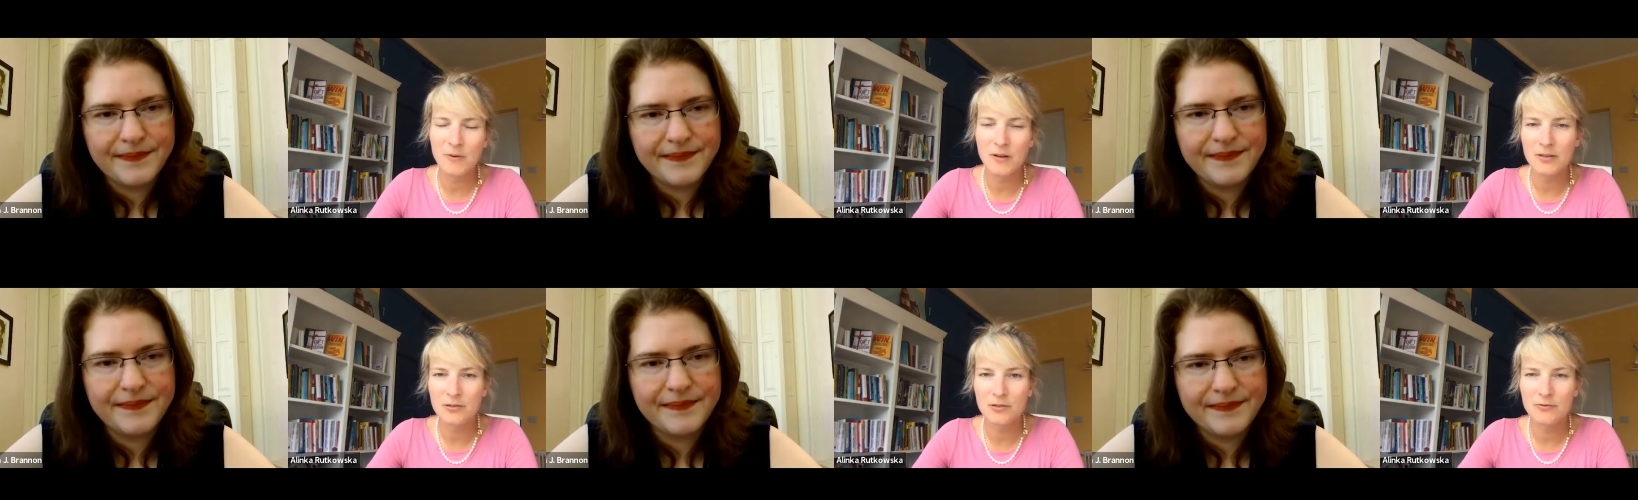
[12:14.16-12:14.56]

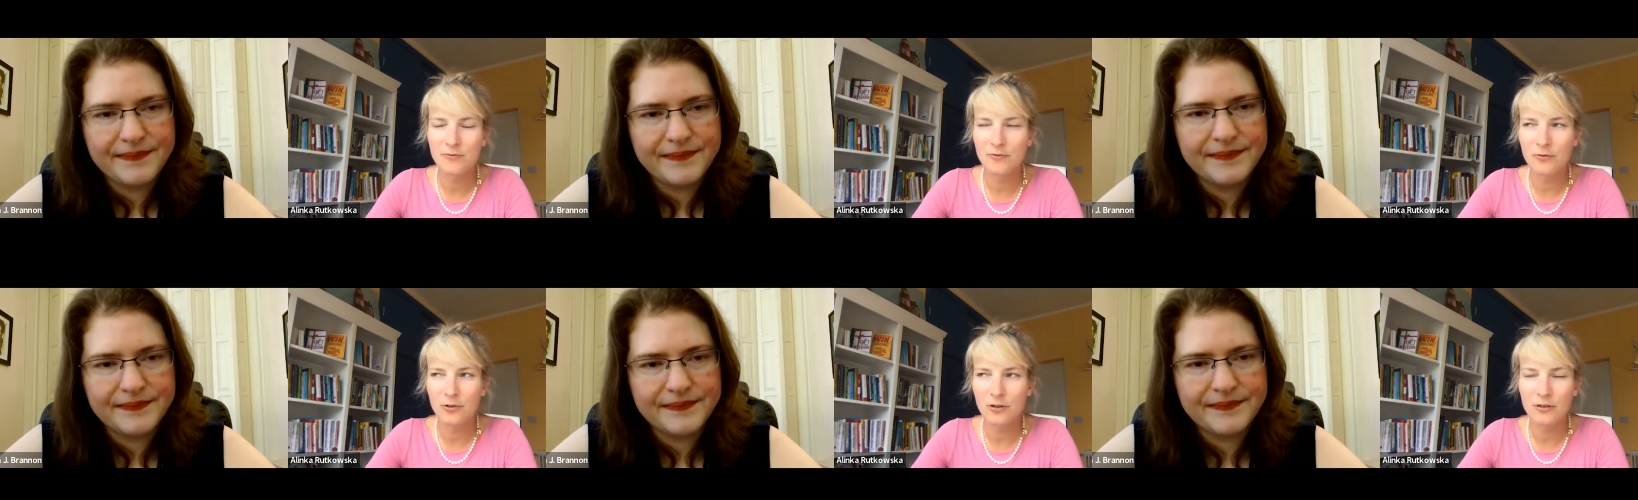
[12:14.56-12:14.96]
Speaker 1: pages
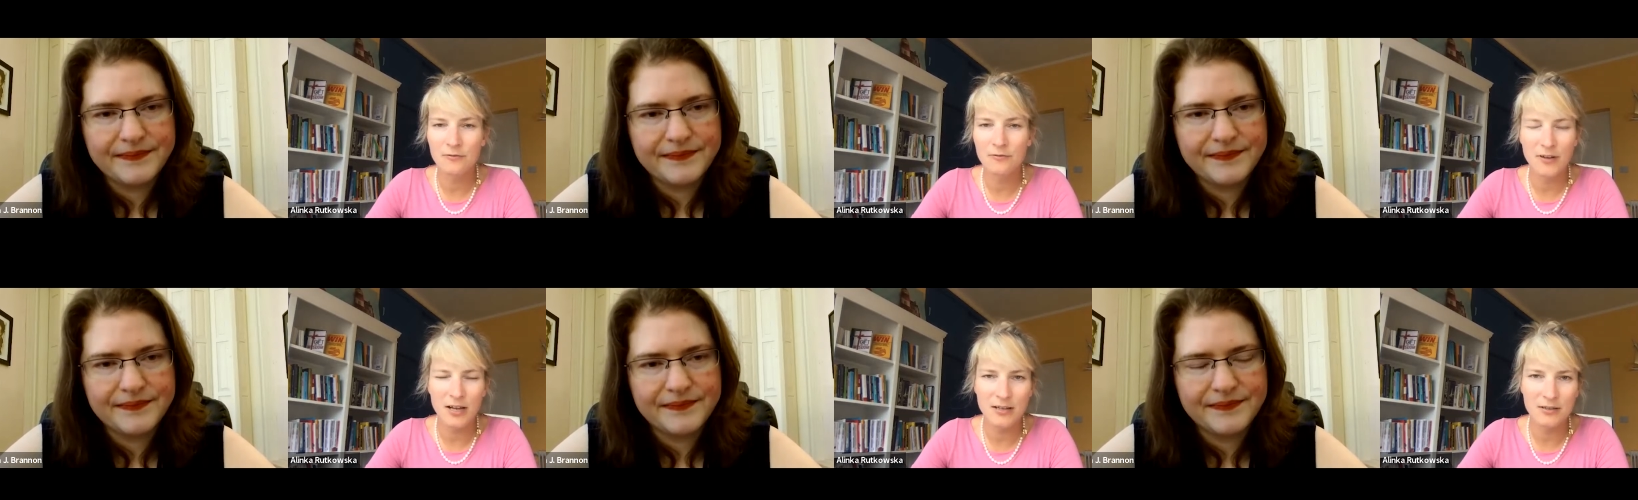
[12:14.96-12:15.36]
for
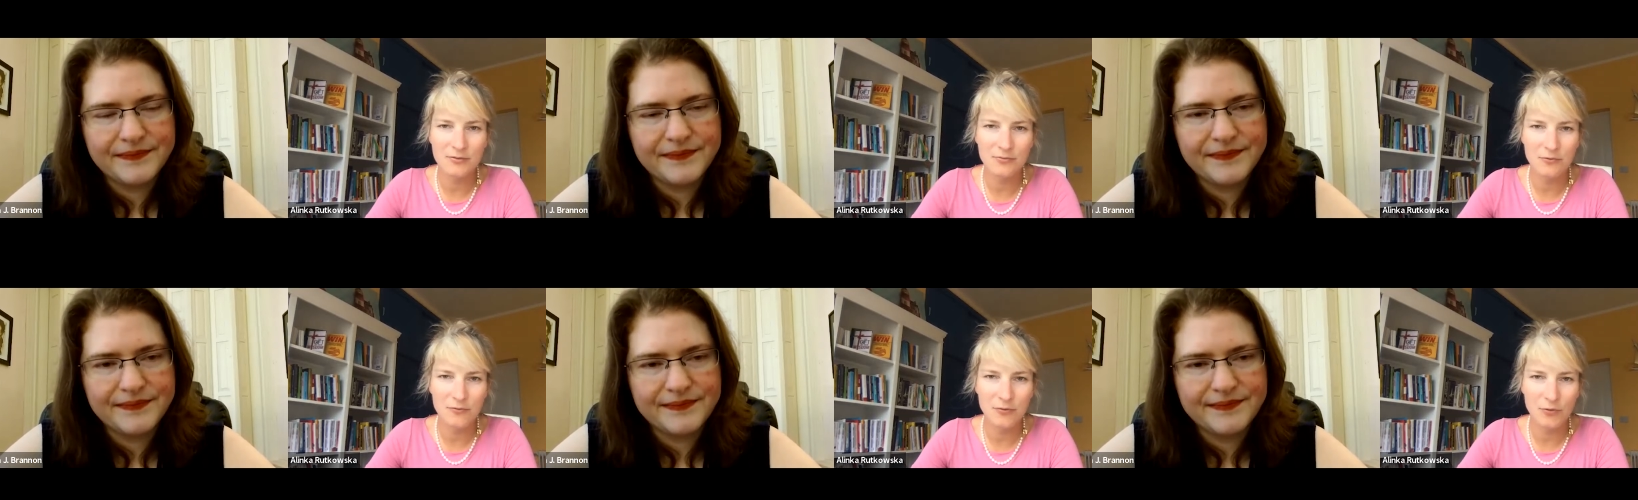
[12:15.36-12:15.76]

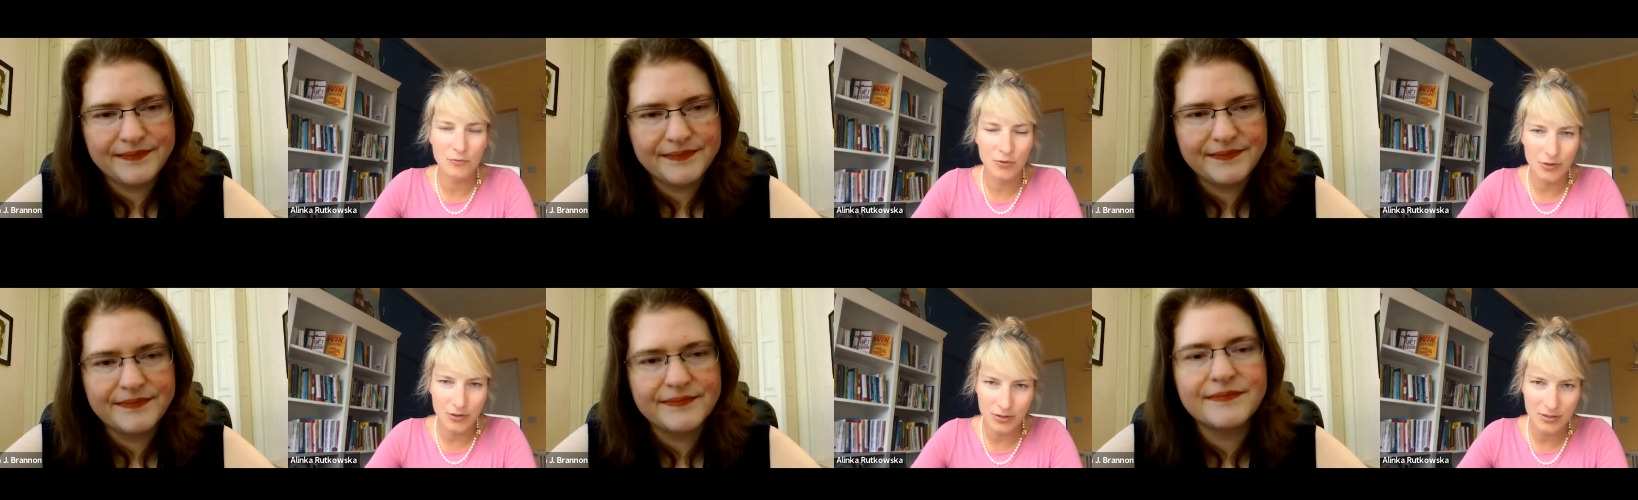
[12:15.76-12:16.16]
advanced
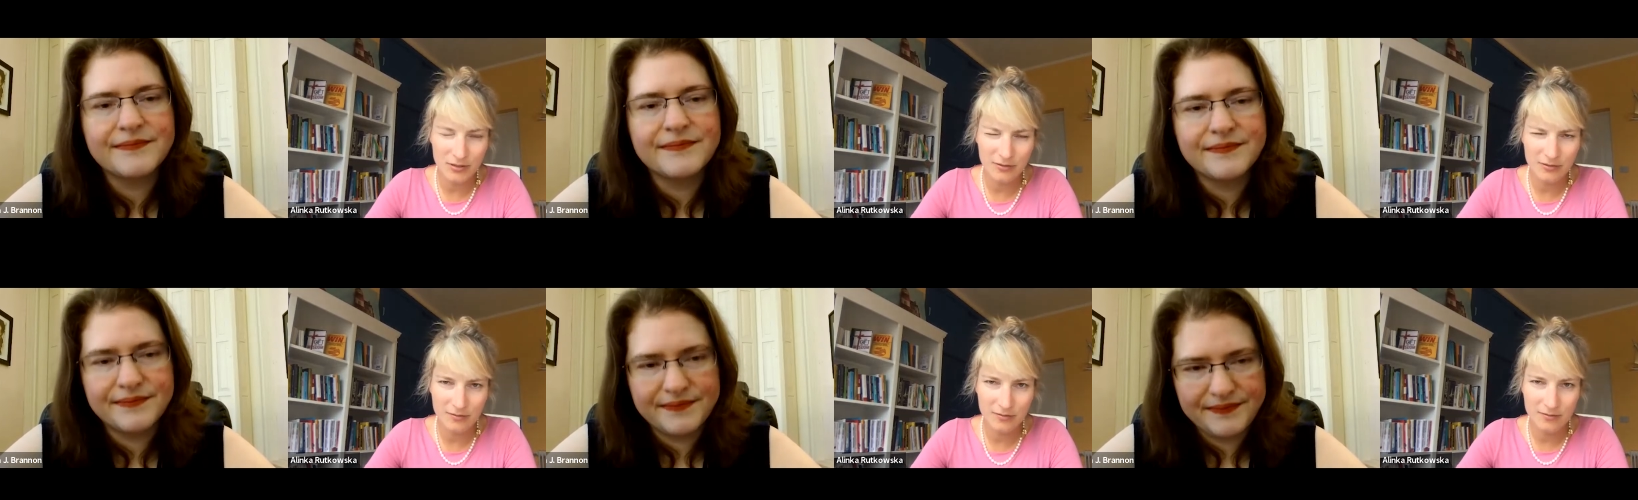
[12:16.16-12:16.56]

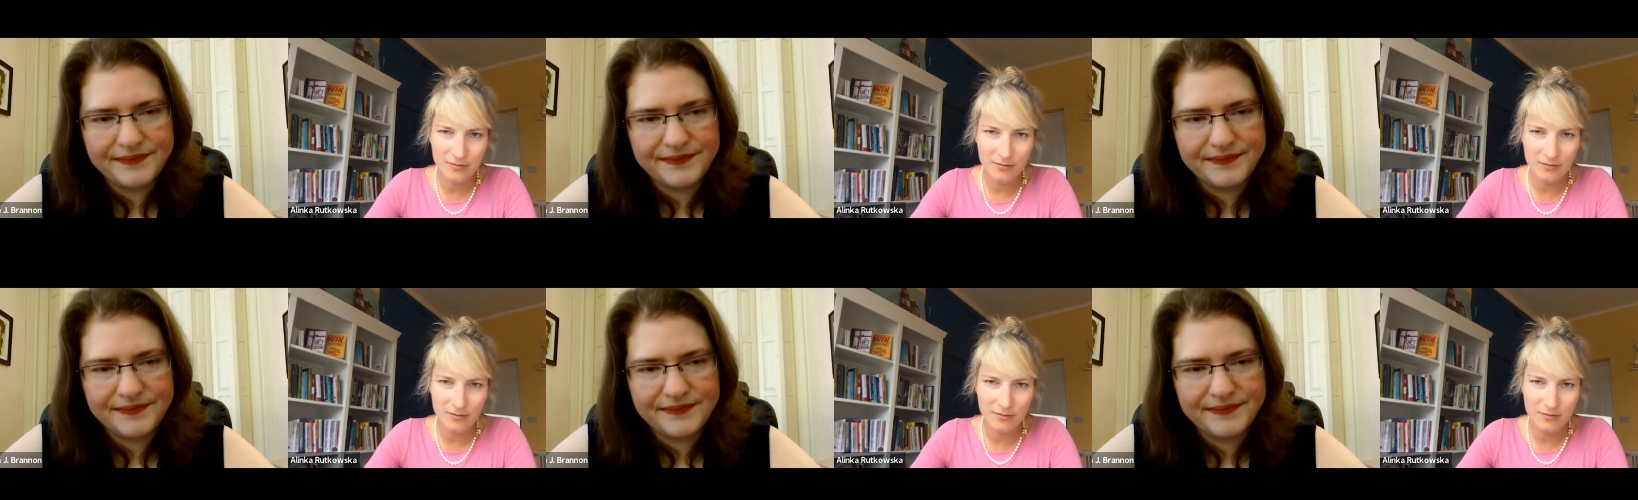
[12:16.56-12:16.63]
reviewers,